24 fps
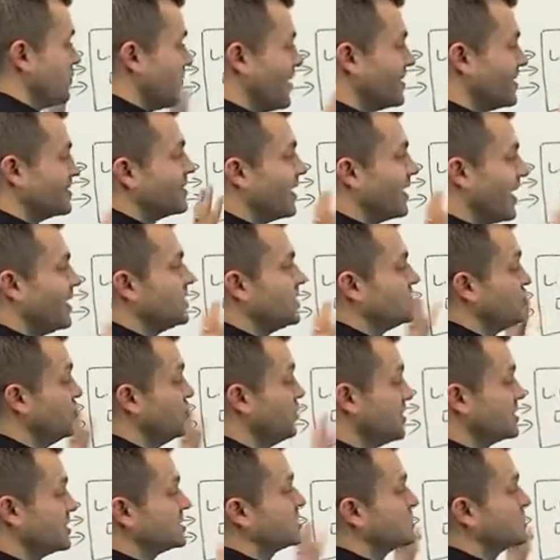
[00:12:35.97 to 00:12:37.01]
they engage
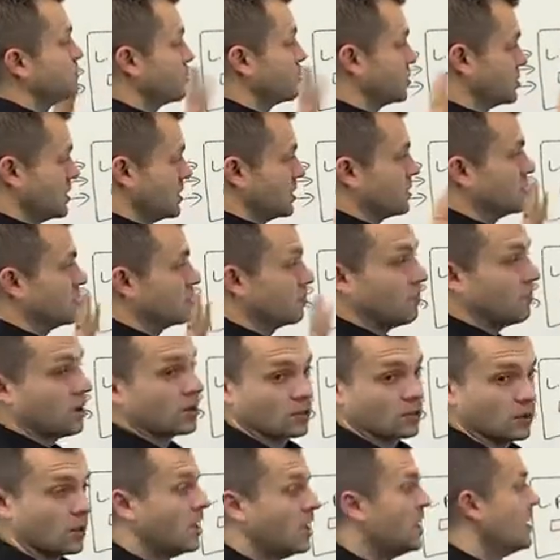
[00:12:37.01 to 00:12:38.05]
this particular
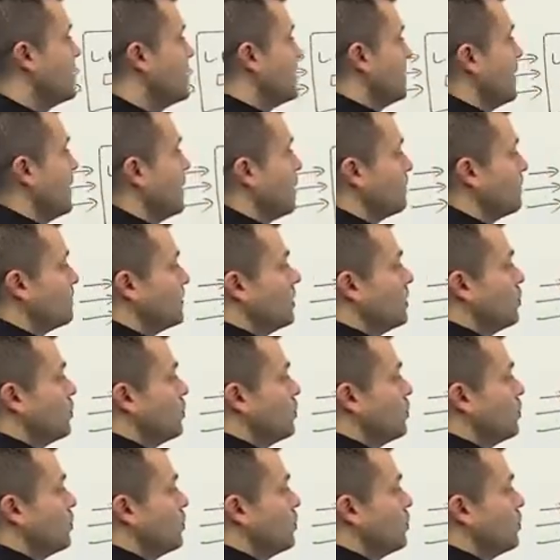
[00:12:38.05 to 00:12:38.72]
model. Now,